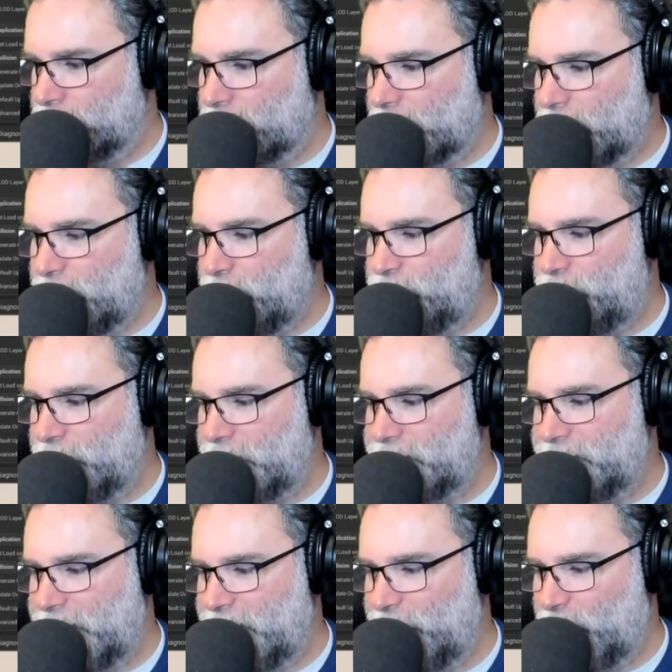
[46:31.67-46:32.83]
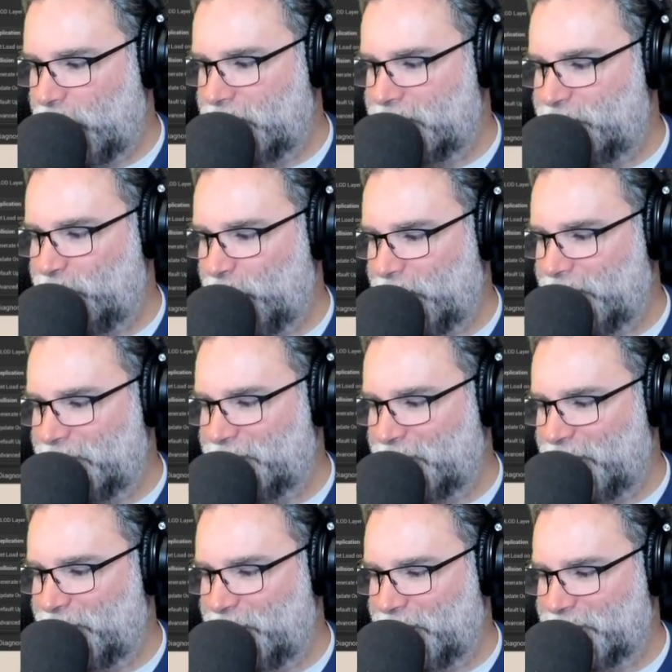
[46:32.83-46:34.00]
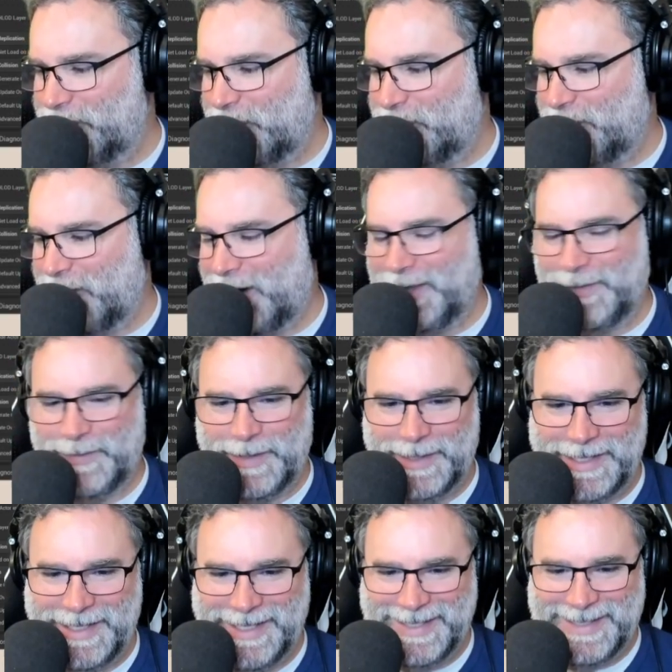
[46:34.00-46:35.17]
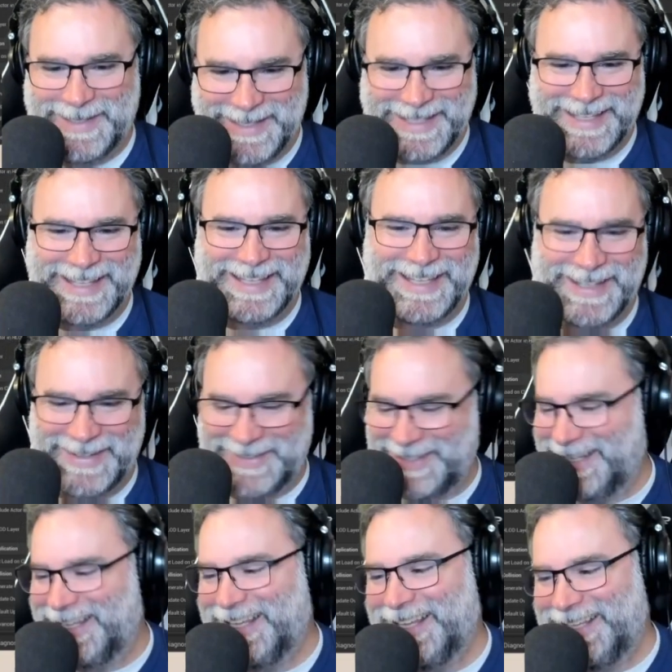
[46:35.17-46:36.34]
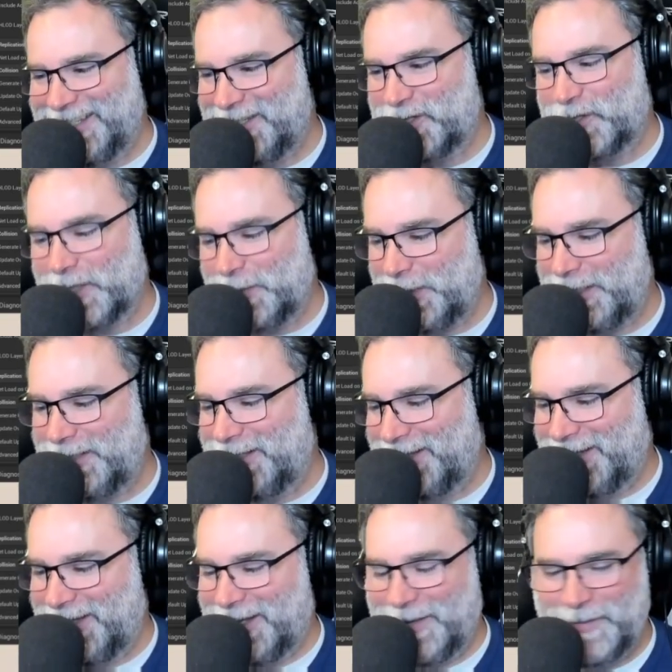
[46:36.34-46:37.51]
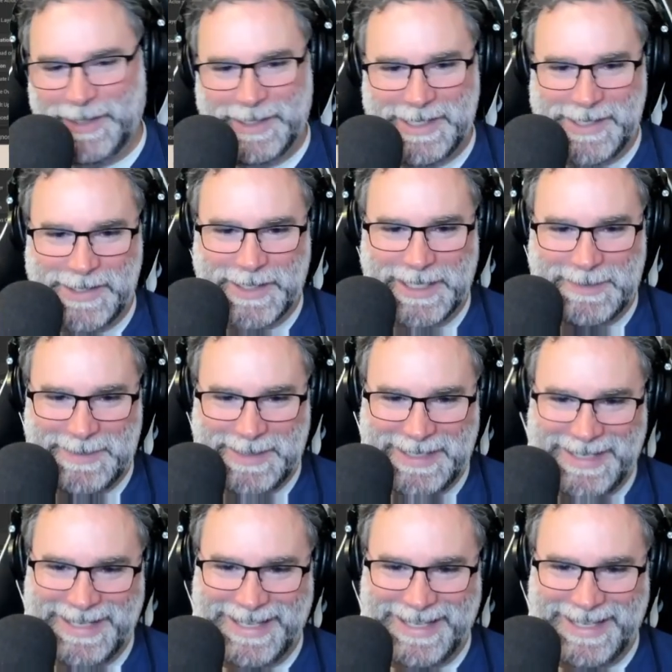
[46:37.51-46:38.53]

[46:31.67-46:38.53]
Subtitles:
You just said you wanted spoilers for Unreal, so I provided them. Oh, did you clip it? Did you clip it?